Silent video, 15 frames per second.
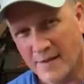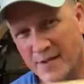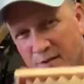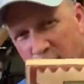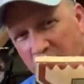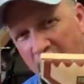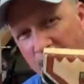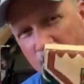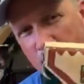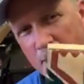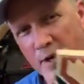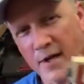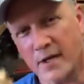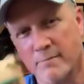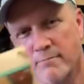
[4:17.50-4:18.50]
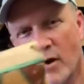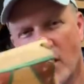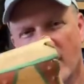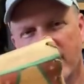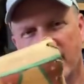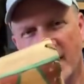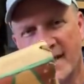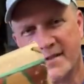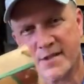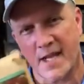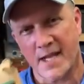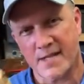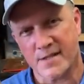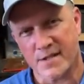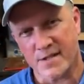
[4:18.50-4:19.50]
are Native American parflesh
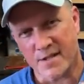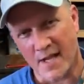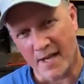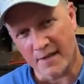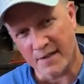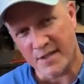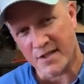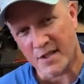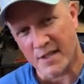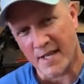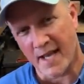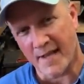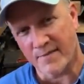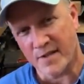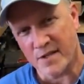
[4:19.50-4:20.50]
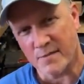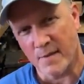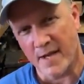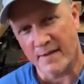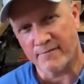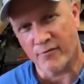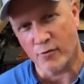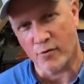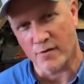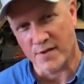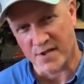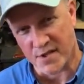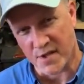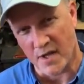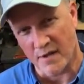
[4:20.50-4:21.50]
cases. I initially had these made for The
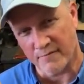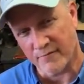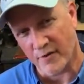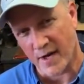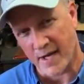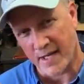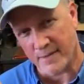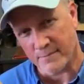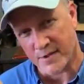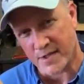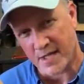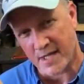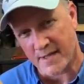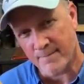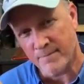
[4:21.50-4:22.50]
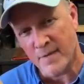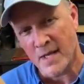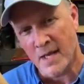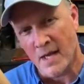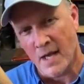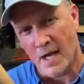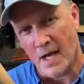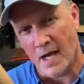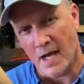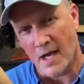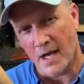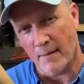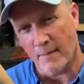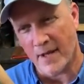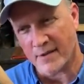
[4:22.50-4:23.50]
Sun for AMC.
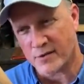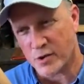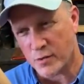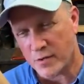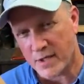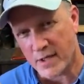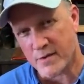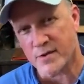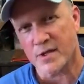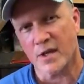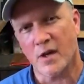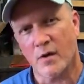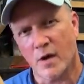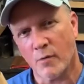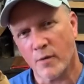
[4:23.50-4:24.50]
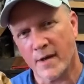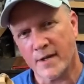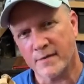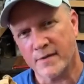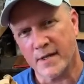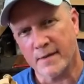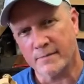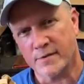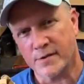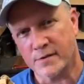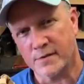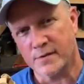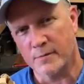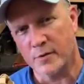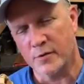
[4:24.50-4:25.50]
About 2 years ago, I rented them to
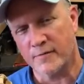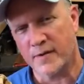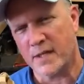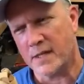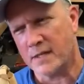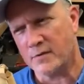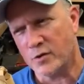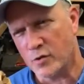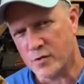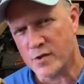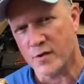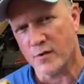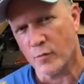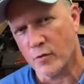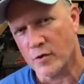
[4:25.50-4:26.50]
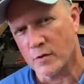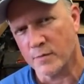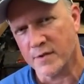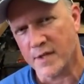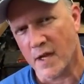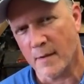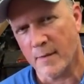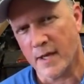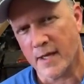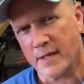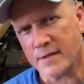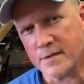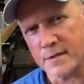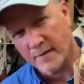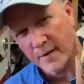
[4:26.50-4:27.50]
the movie News of the World with Tom
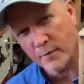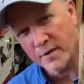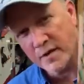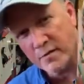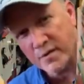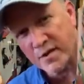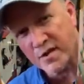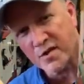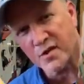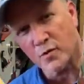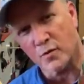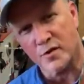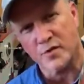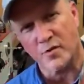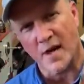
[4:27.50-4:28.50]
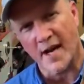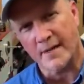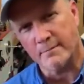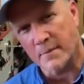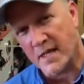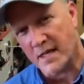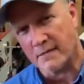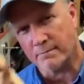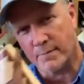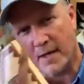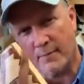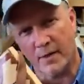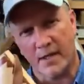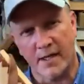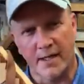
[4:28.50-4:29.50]
Hanks. They were used to store dried meat,
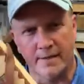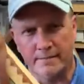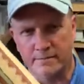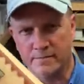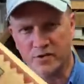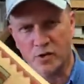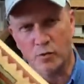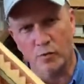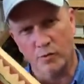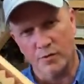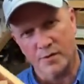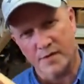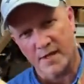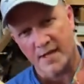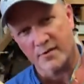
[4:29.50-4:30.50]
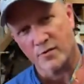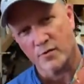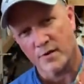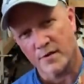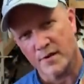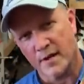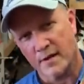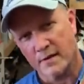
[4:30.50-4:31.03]
pemmican, tools, that sort of thing.